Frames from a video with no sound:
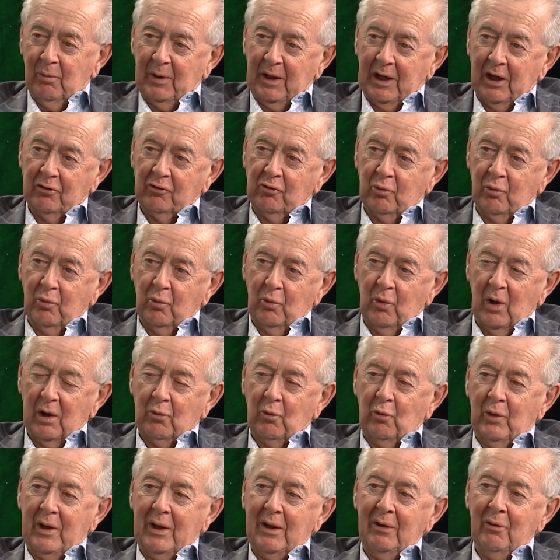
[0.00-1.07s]
because
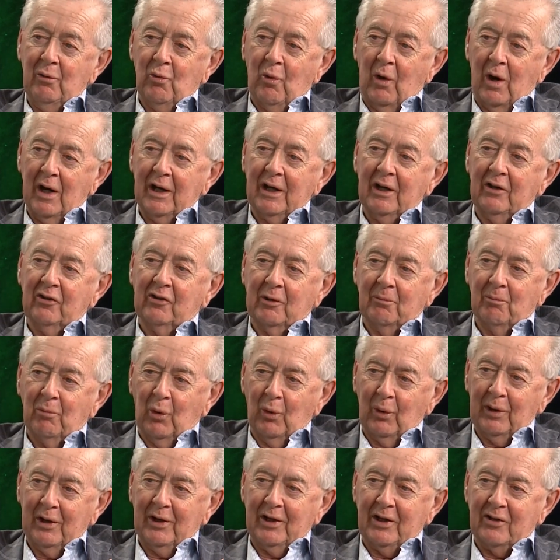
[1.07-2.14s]
what we want is a
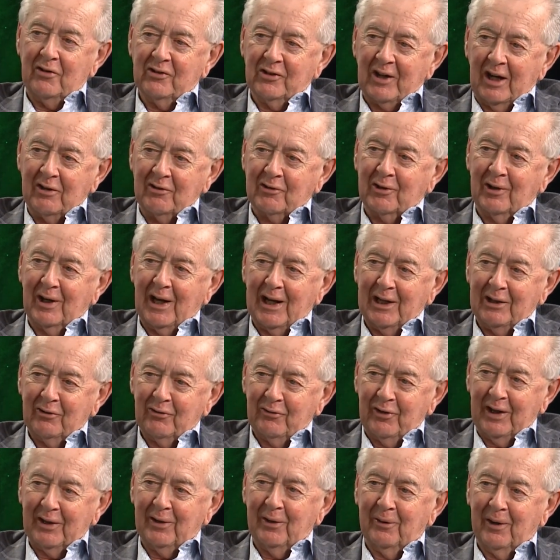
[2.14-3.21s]
more decentralized
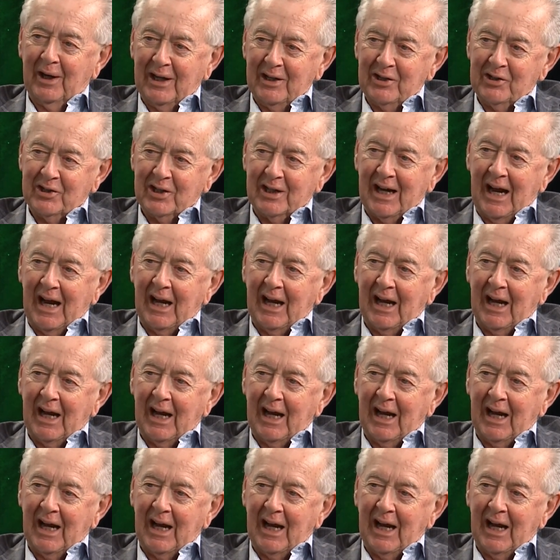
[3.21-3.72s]
federation,